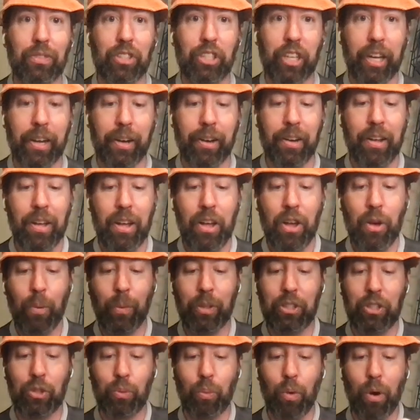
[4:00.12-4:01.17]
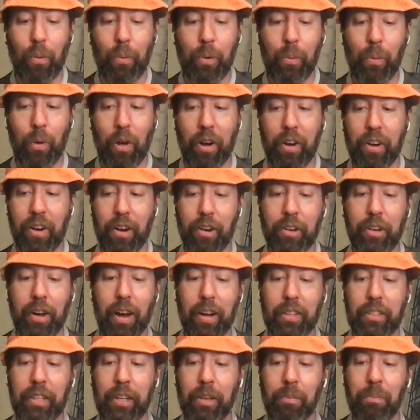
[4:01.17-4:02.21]
of gin, which is what we want in our
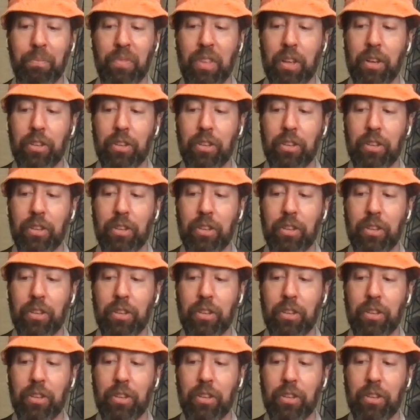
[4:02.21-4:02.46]
cocktail.